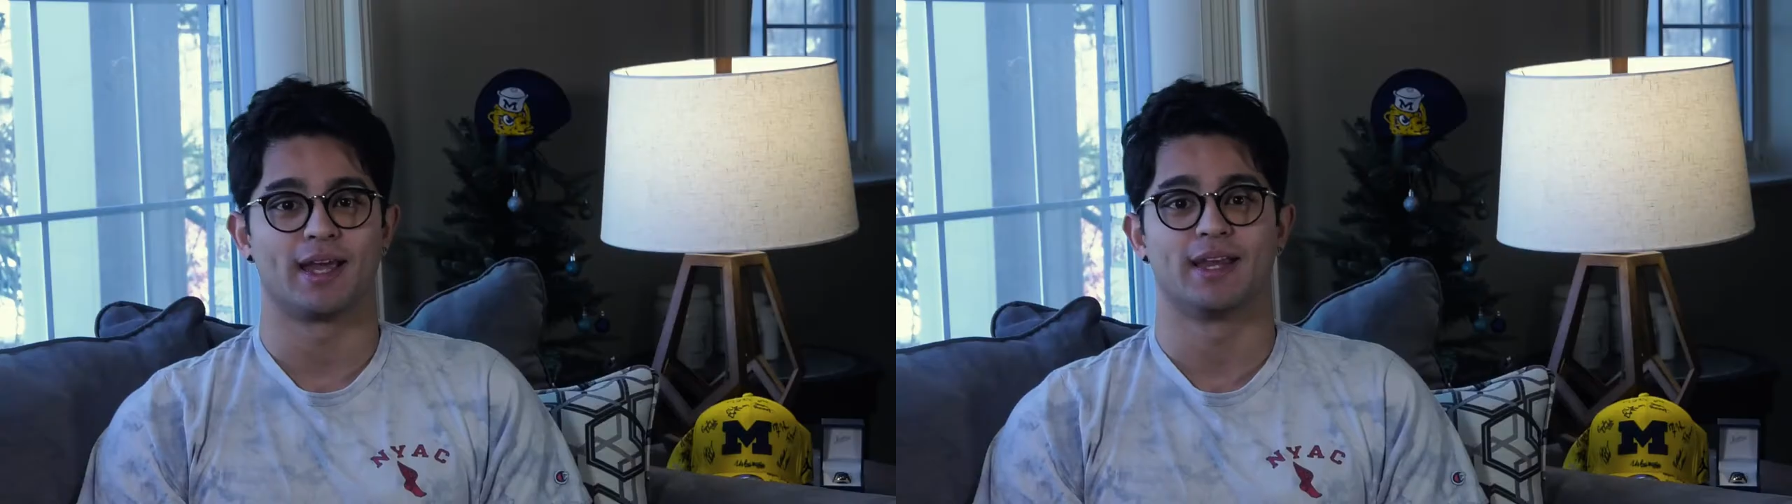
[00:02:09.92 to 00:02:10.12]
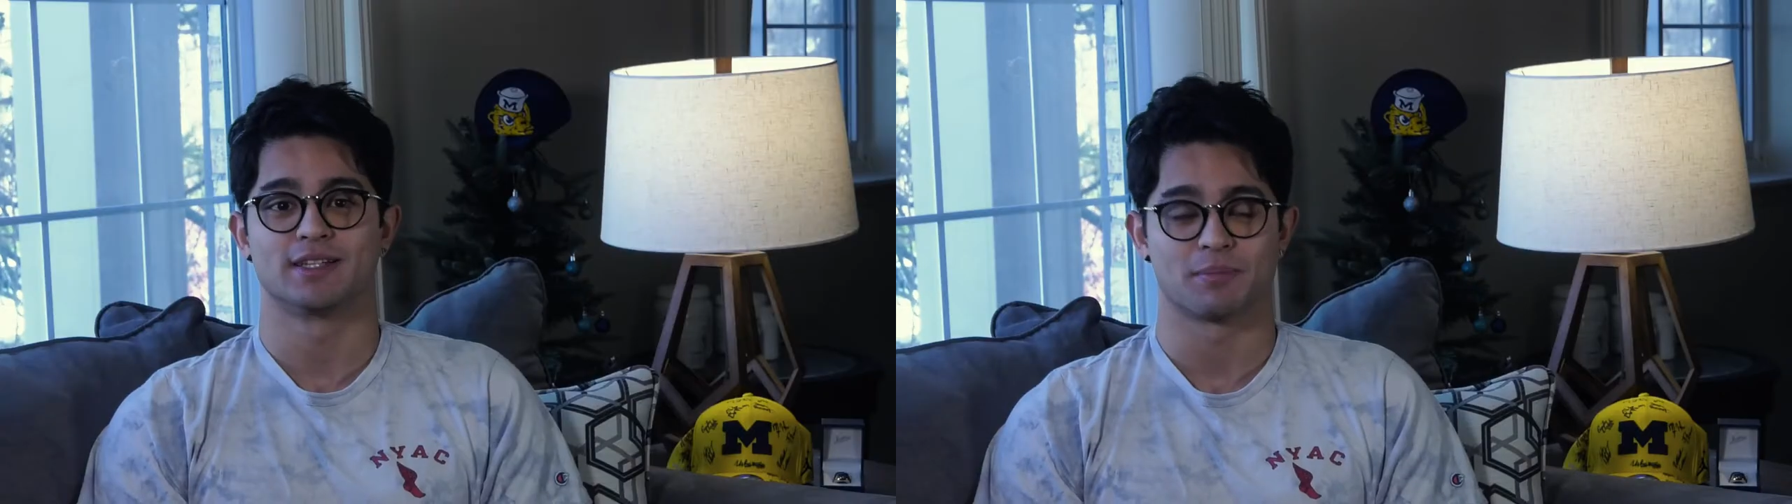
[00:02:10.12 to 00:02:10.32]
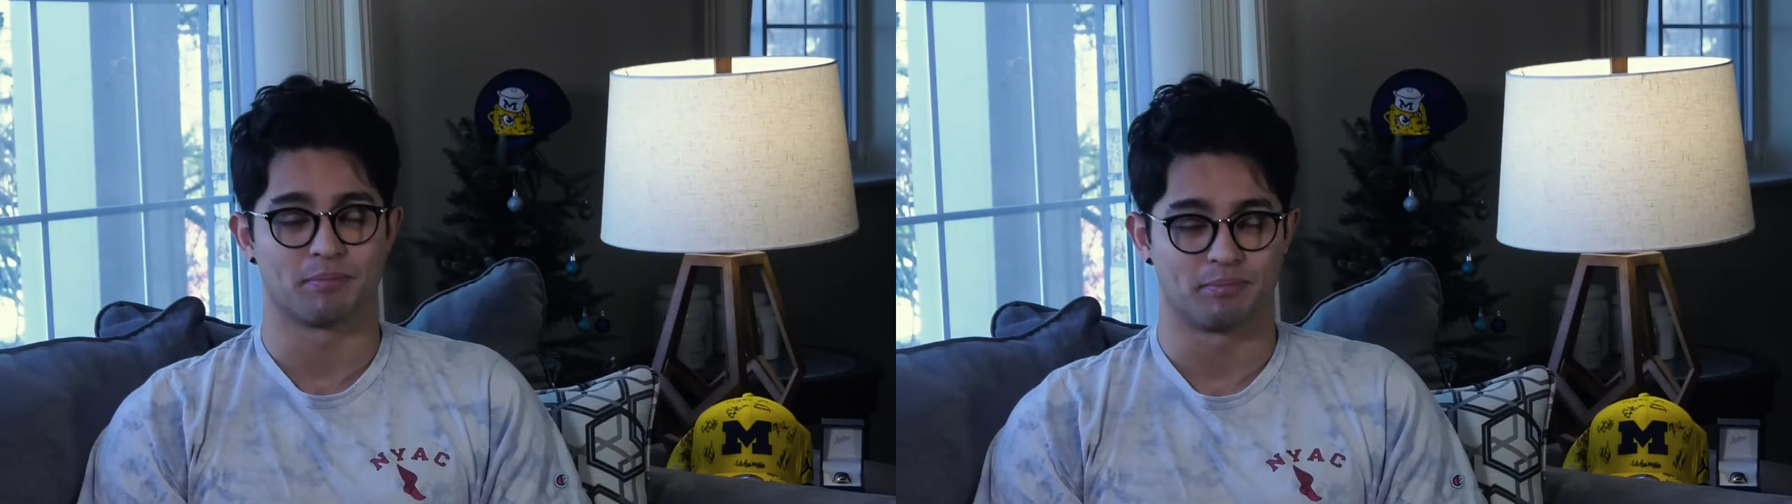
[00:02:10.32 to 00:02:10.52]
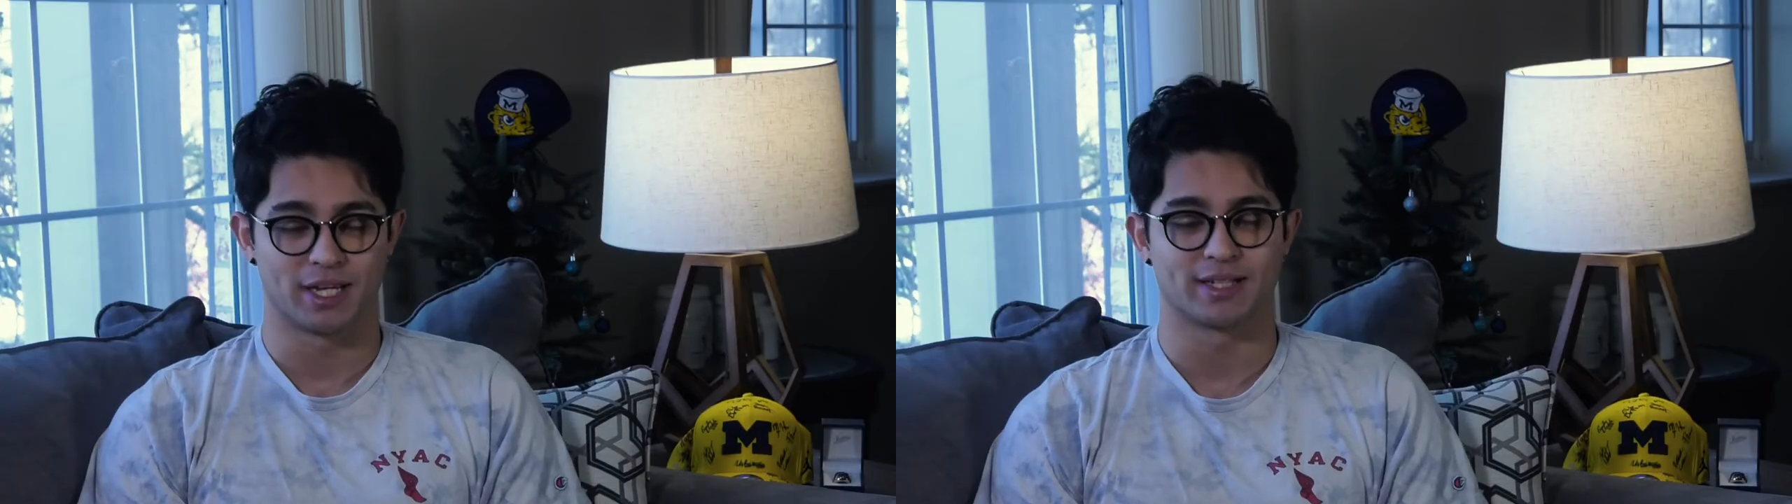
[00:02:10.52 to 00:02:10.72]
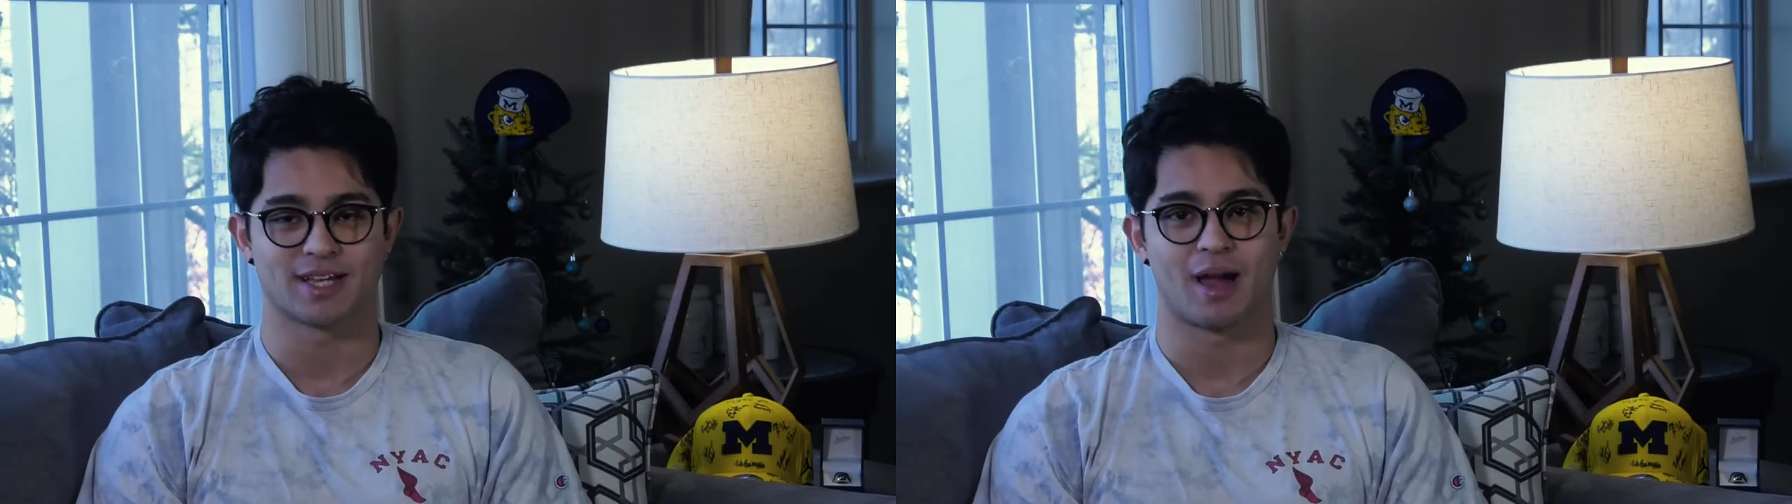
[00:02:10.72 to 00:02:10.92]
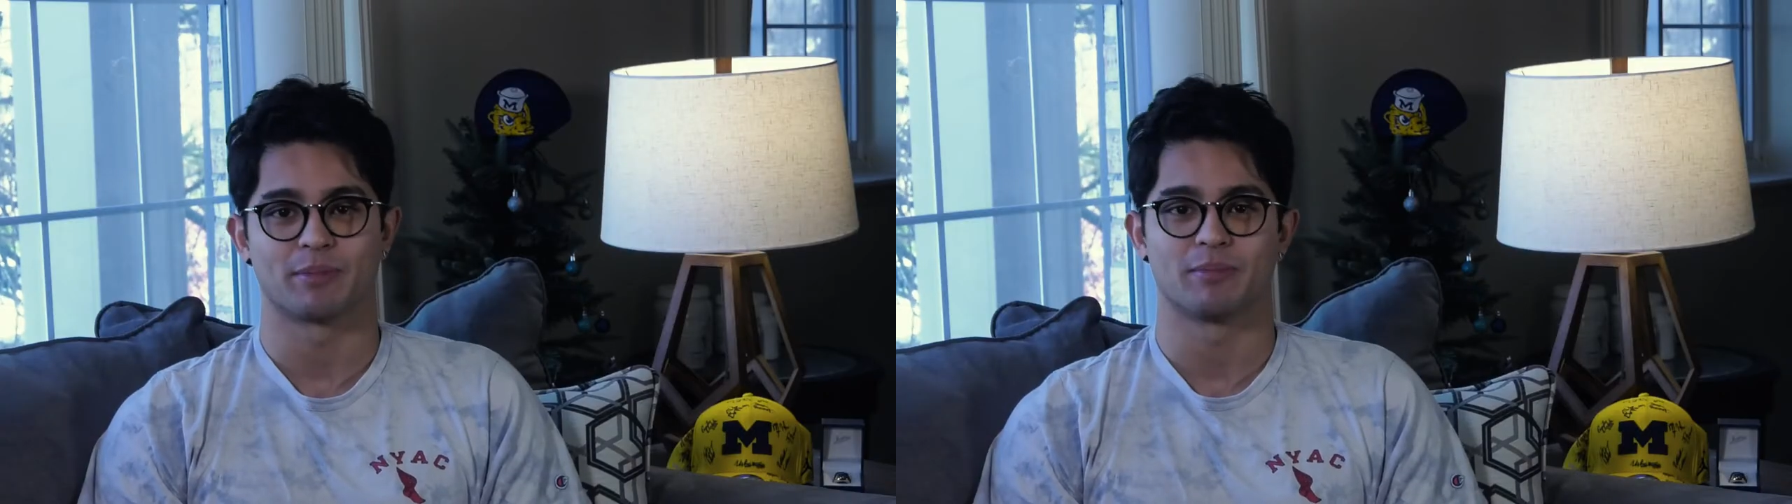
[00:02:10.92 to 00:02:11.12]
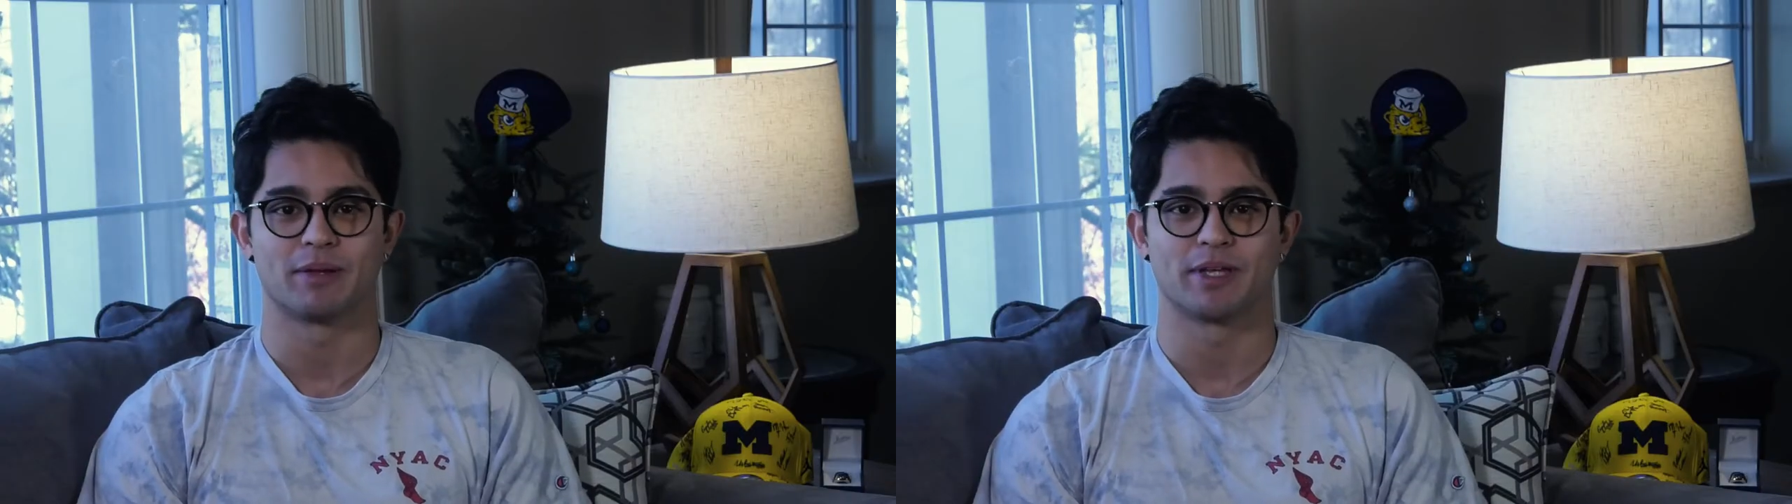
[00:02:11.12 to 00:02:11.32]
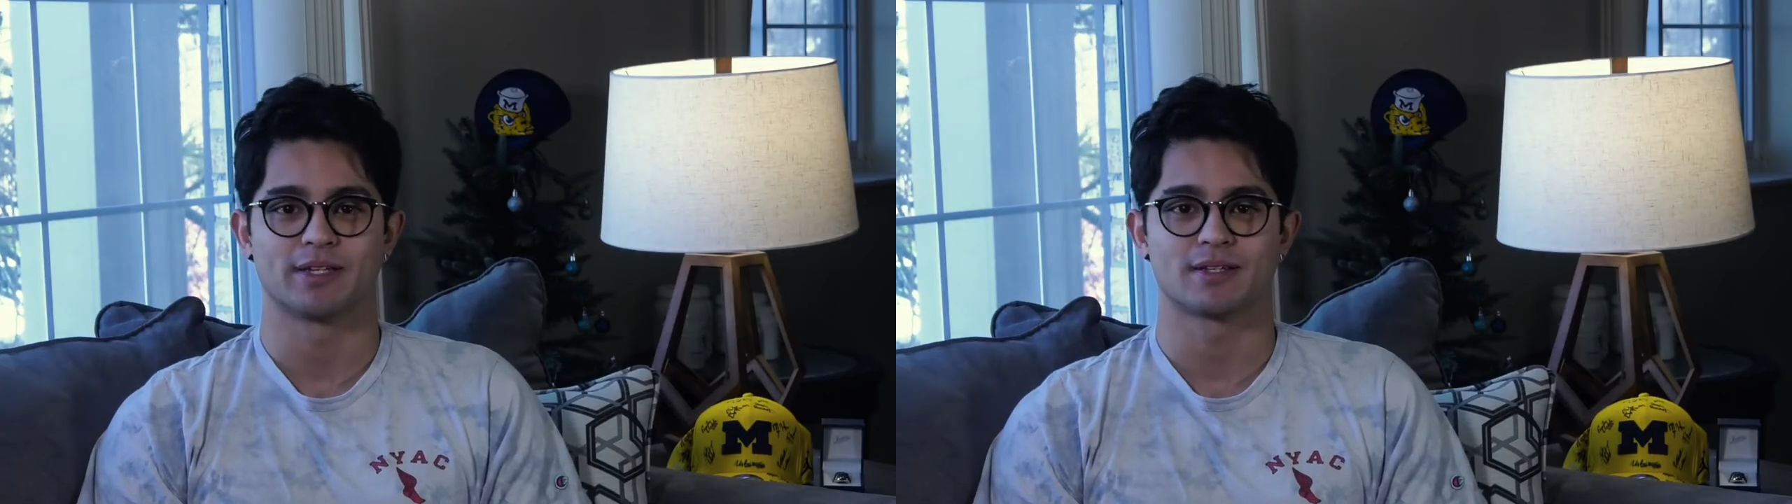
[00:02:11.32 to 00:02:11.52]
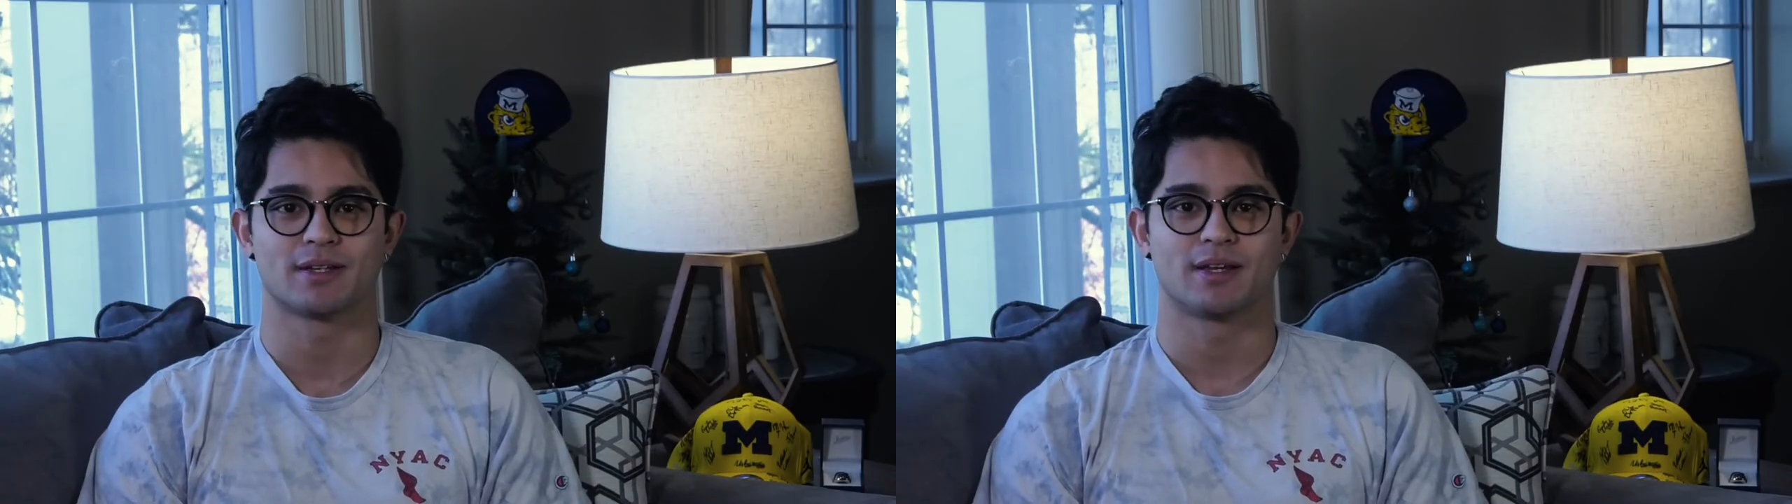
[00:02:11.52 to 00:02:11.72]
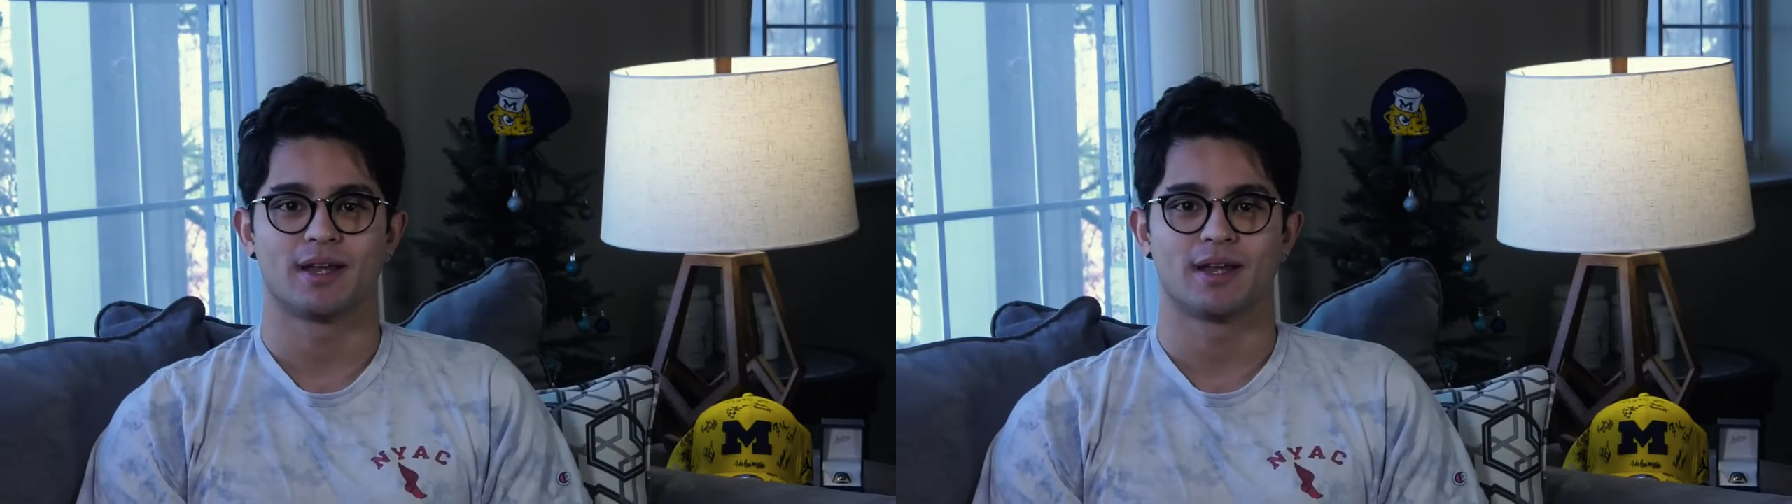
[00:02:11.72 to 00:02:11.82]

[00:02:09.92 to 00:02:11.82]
It is a big time commitment.